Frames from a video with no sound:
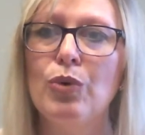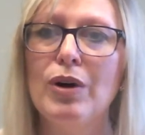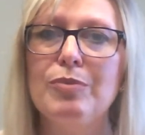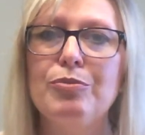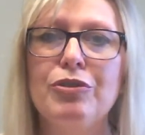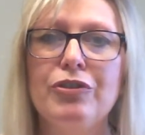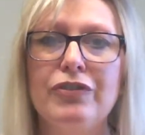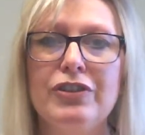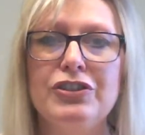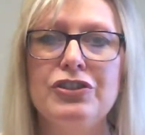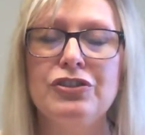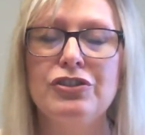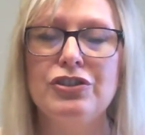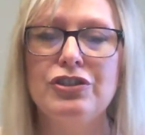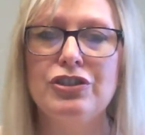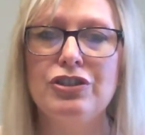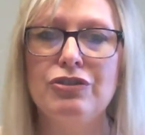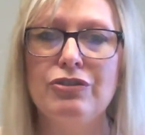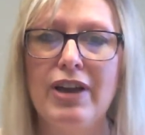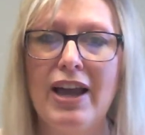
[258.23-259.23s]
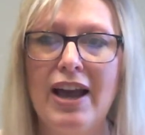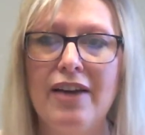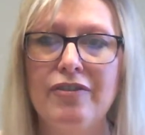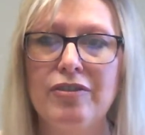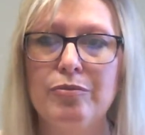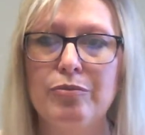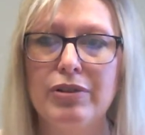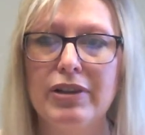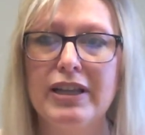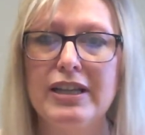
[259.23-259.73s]
provisions do you have
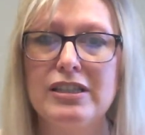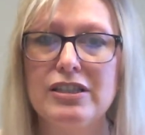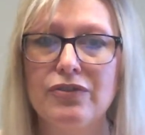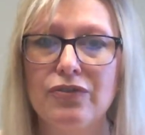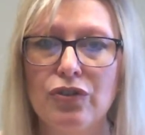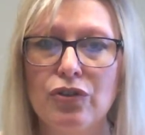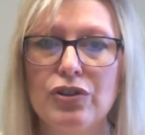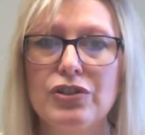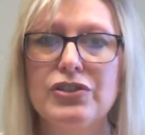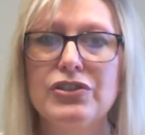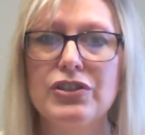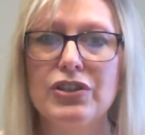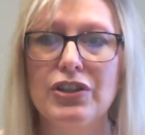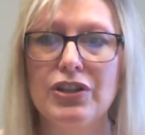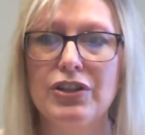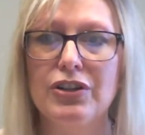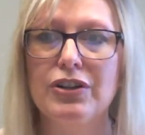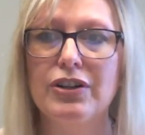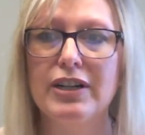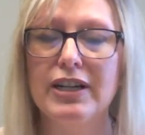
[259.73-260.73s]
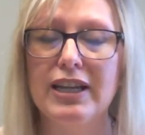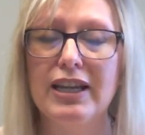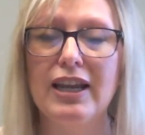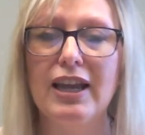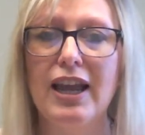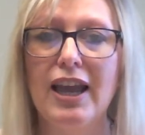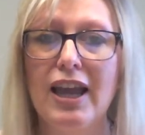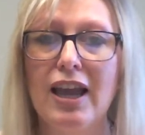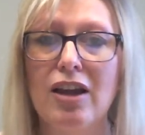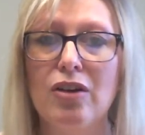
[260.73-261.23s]
in place for
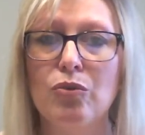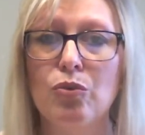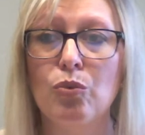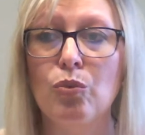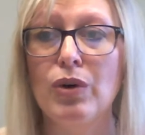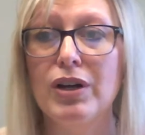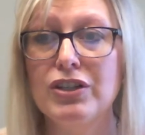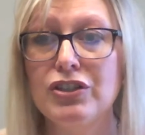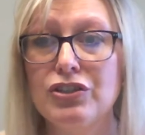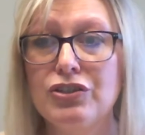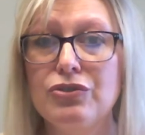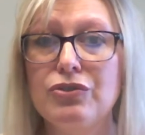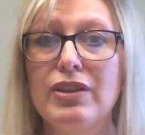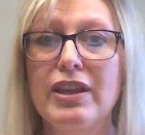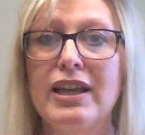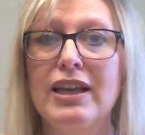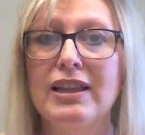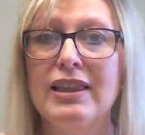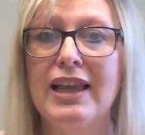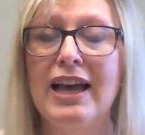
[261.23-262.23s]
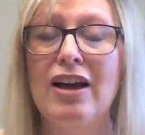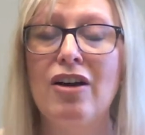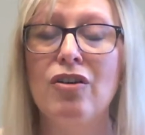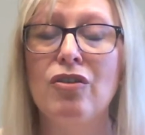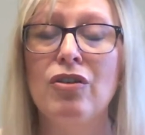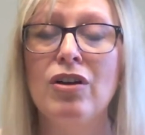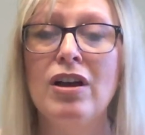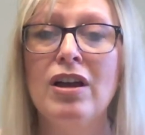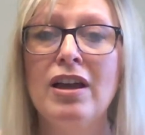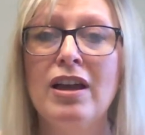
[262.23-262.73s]
security, and what do they allow